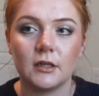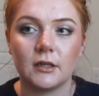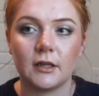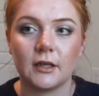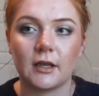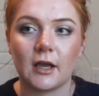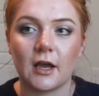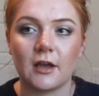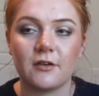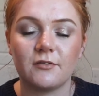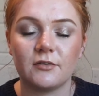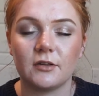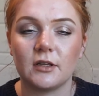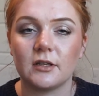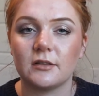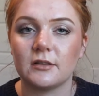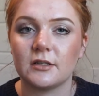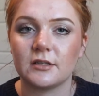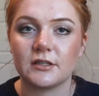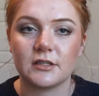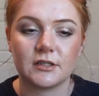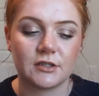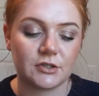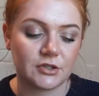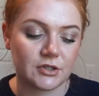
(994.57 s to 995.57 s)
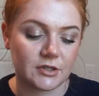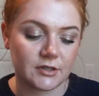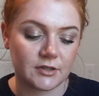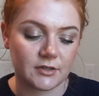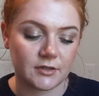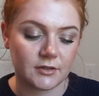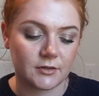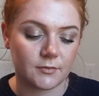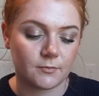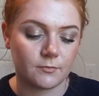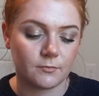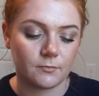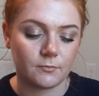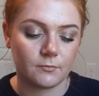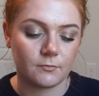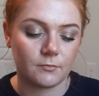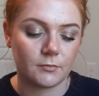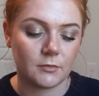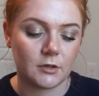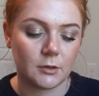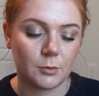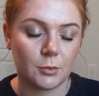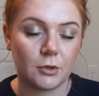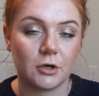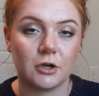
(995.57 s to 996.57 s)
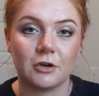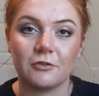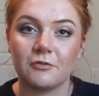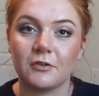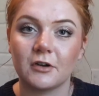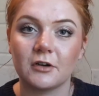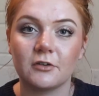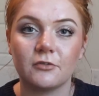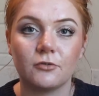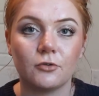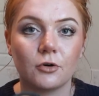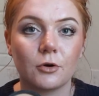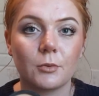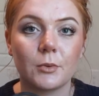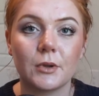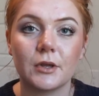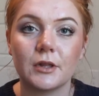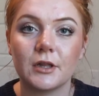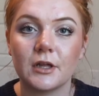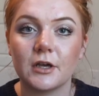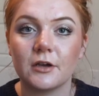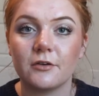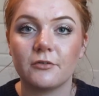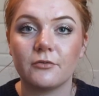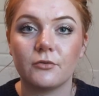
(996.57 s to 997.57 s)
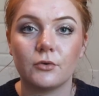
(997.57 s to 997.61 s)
Like I feel like this is just the perfect formula